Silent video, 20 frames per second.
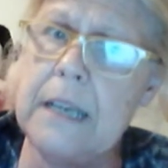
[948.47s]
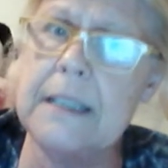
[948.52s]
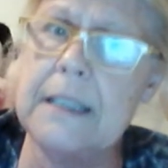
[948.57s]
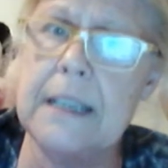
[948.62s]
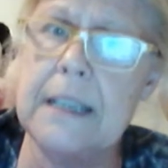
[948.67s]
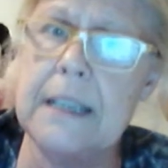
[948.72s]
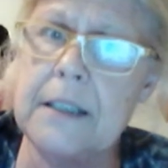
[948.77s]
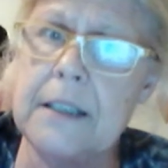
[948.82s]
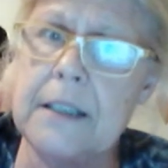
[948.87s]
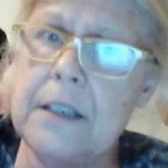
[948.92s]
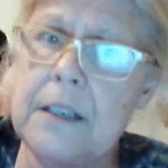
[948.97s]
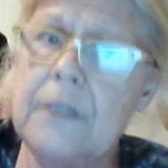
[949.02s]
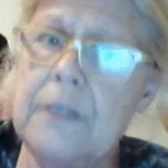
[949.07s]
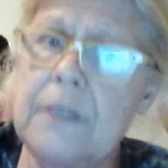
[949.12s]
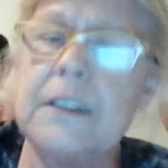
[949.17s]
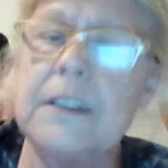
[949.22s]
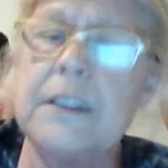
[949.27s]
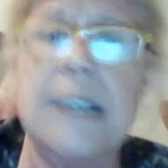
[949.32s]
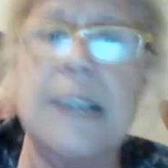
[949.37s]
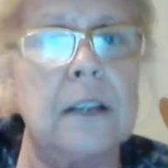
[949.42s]
sensitive,
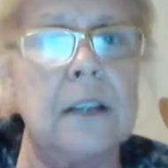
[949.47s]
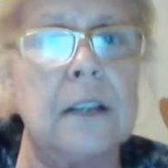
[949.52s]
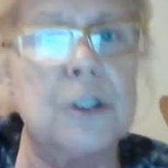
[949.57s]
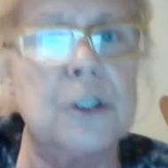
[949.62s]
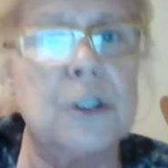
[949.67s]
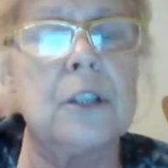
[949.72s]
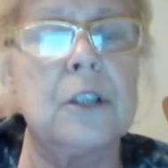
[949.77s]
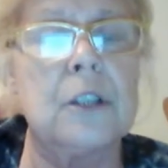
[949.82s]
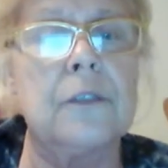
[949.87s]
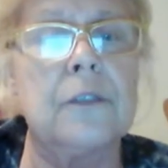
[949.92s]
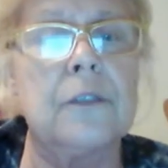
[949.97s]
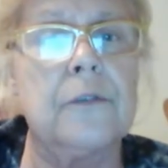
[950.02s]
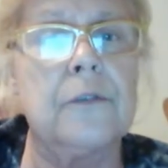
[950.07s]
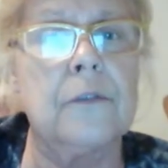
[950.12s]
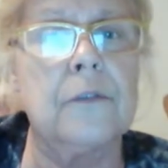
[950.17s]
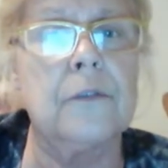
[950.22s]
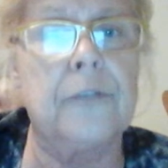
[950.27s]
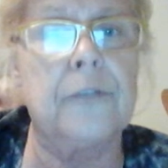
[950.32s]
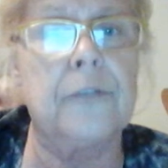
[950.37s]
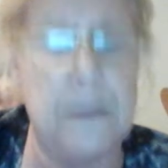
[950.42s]
intelligent
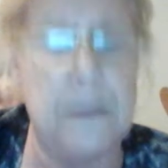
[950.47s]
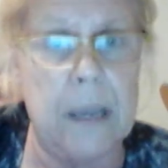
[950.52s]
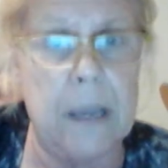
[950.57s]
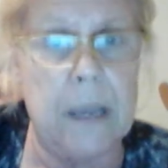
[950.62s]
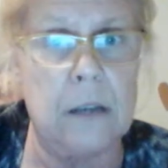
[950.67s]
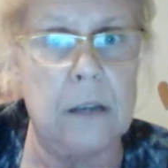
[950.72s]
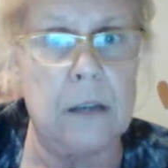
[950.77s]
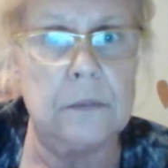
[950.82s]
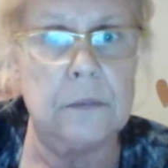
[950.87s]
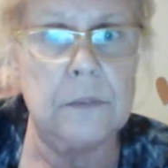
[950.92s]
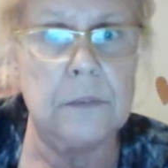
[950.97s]
female,